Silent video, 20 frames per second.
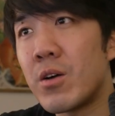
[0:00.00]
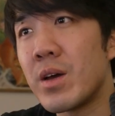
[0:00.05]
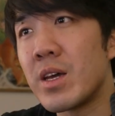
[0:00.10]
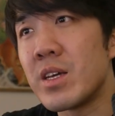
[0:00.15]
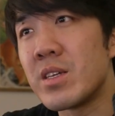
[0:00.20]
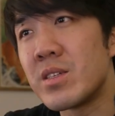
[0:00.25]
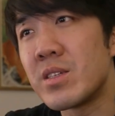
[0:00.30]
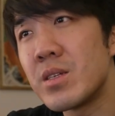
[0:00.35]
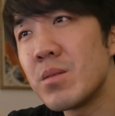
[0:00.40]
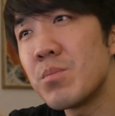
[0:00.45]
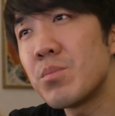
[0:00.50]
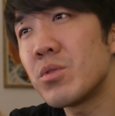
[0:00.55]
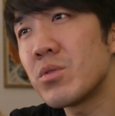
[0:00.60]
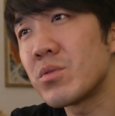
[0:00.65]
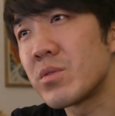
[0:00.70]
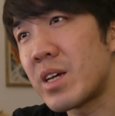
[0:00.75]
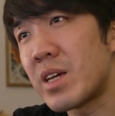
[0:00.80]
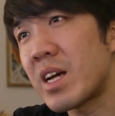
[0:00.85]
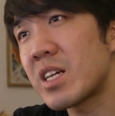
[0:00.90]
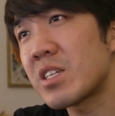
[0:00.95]
how a
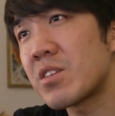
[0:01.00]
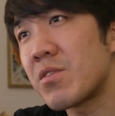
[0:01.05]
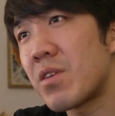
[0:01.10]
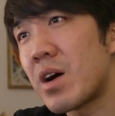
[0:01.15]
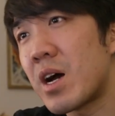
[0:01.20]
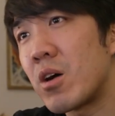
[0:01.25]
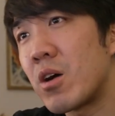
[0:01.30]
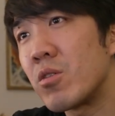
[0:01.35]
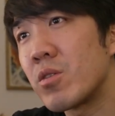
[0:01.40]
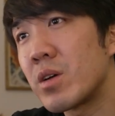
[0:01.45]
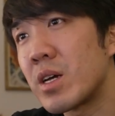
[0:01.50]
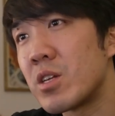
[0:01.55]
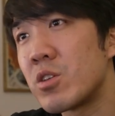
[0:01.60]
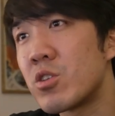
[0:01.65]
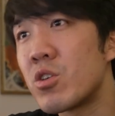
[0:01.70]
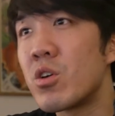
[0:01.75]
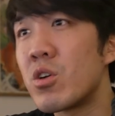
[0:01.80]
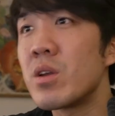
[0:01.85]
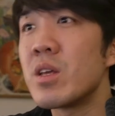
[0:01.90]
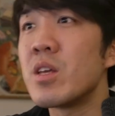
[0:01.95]
simple text file can
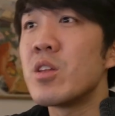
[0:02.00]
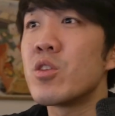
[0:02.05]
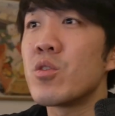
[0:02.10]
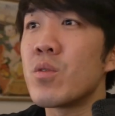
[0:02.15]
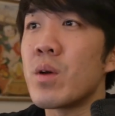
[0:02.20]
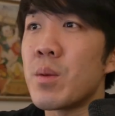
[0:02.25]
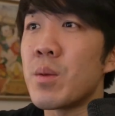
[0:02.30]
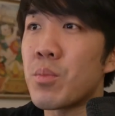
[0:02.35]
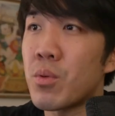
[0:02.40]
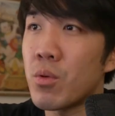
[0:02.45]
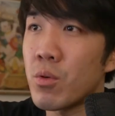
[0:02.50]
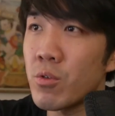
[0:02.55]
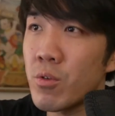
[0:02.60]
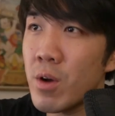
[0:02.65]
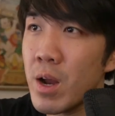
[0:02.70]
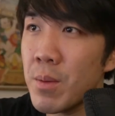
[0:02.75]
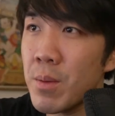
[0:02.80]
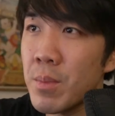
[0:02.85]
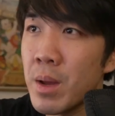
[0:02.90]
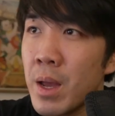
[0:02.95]
turn into a
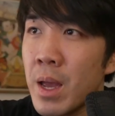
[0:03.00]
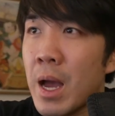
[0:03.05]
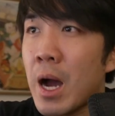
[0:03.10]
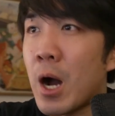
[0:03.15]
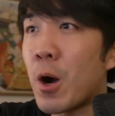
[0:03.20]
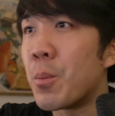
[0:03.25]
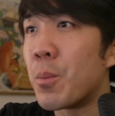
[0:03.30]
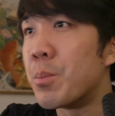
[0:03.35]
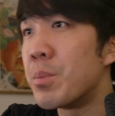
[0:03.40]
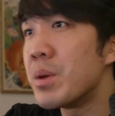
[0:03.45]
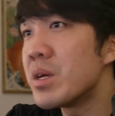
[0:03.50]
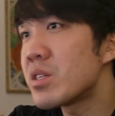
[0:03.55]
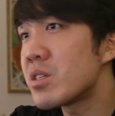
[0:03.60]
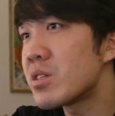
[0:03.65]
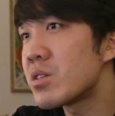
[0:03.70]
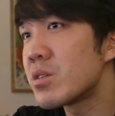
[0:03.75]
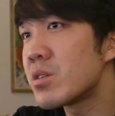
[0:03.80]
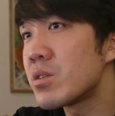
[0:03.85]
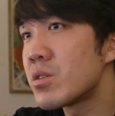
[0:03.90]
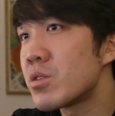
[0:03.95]
program, how
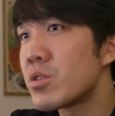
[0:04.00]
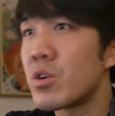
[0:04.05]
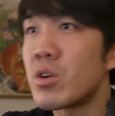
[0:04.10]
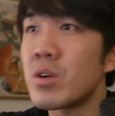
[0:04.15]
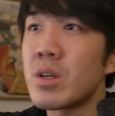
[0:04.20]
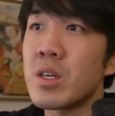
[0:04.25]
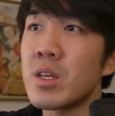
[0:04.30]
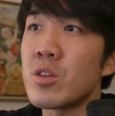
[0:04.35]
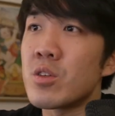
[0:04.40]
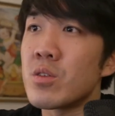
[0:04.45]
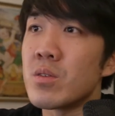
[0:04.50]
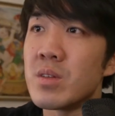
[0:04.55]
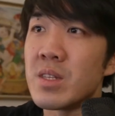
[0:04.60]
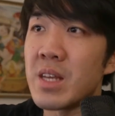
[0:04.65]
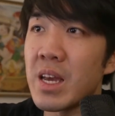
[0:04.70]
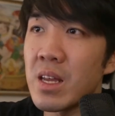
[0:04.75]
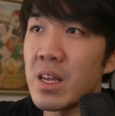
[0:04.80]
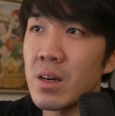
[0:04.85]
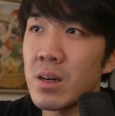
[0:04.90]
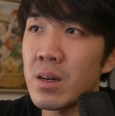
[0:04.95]
bits turn into
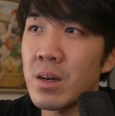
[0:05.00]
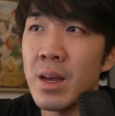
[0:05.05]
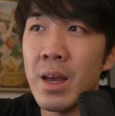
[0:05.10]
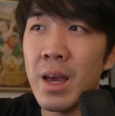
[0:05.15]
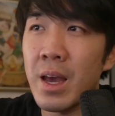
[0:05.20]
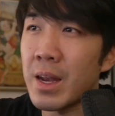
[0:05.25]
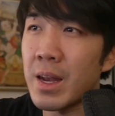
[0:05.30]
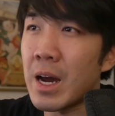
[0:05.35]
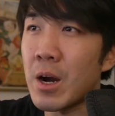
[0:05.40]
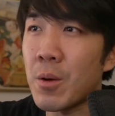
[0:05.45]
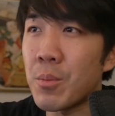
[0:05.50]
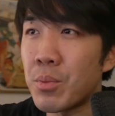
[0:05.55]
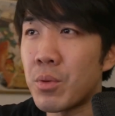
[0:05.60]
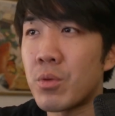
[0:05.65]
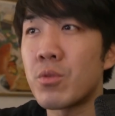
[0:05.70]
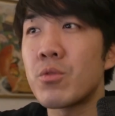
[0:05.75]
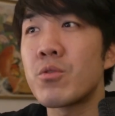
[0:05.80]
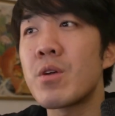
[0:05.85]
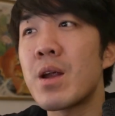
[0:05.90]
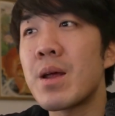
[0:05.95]
data, and how
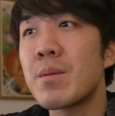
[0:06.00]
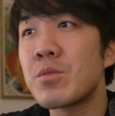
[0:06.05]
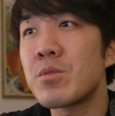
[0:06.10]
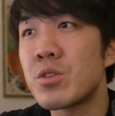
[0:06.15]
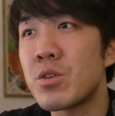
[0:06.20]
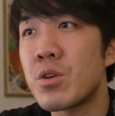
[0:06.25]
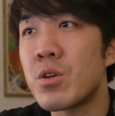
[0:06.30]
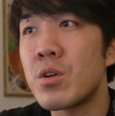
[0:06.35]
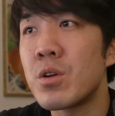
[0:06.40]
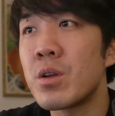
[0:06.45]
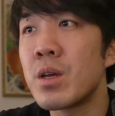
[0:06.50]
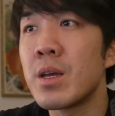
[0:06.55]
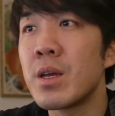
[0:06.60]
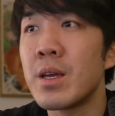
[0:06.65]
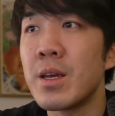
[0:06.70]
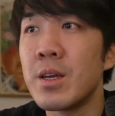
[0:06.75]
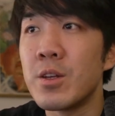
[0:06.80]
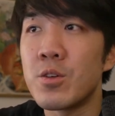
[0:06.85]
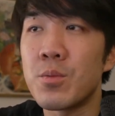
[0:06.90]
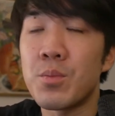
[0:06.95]
programs turn
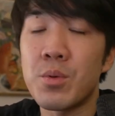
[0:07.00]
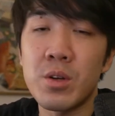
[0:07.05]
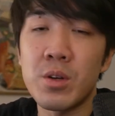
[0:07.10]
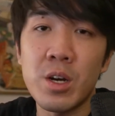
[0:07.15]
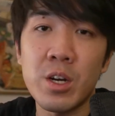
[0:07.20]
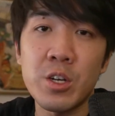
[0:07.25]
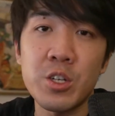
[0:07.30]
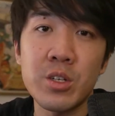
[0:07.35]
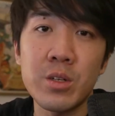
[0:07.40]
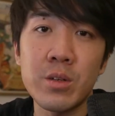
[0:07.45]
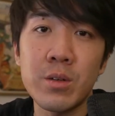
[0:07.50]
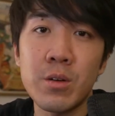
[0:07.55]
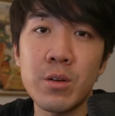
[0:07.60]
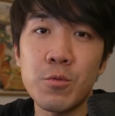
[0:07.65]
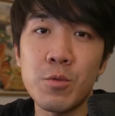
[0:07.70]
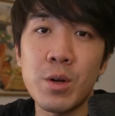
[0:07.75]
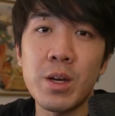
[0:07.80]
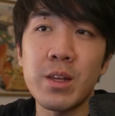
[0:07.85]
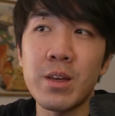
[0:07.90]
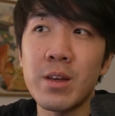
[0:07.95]
into
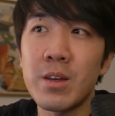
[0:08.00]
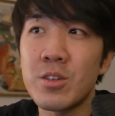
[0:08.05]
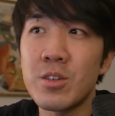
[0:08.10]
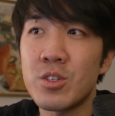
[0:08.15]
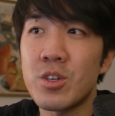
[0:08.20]
production-ready